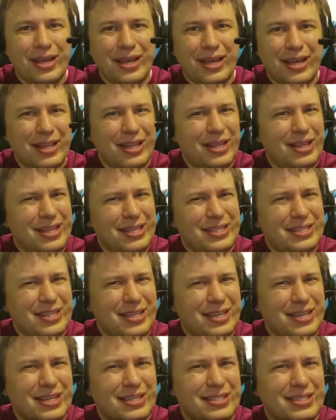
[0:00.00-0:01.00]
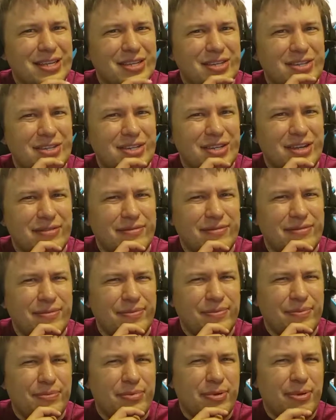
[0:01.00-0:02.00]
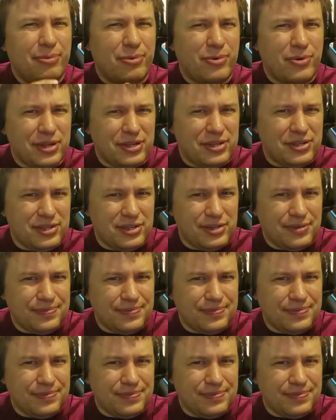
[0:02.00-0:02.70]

And that leads to the next section of preparation.